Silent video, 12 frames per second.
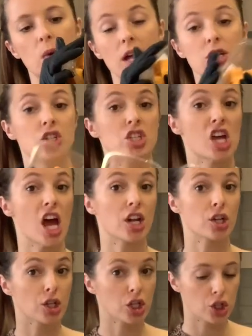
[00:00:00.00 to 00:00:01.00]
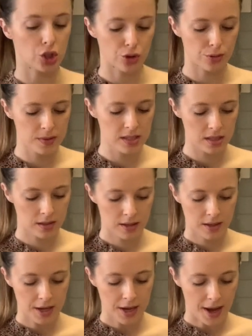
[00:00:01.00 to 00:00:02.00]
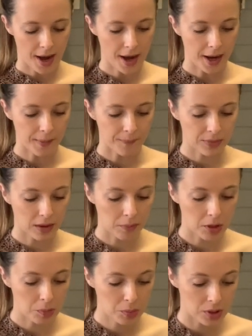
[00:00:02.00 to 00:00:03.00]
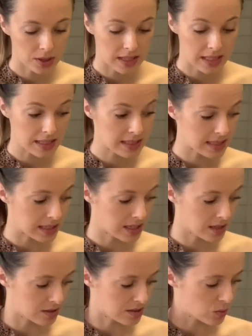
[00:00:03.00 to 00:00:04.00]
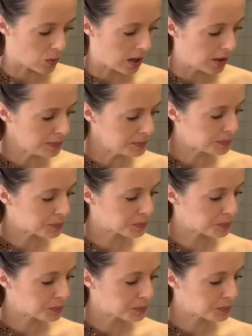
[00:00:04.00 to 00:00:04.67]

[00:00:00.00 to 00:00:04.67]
red cheddar cubes. I'm gonna put these in here as well,